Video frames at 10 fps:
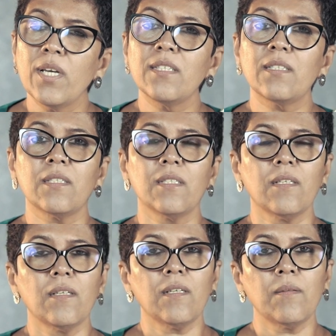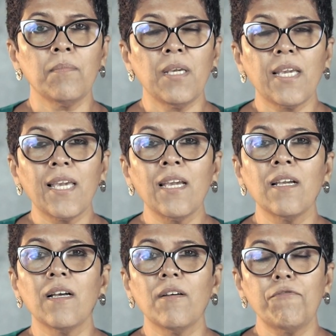is
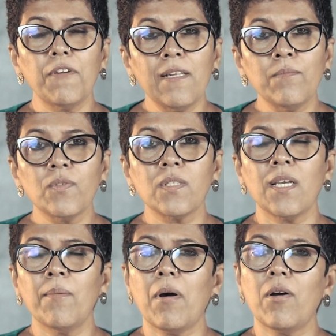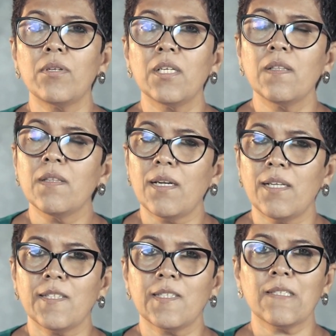making films about
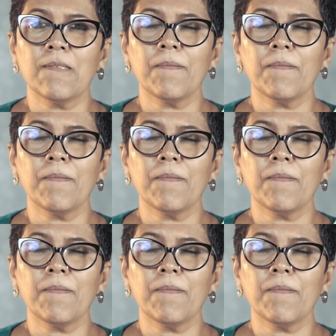Dalits?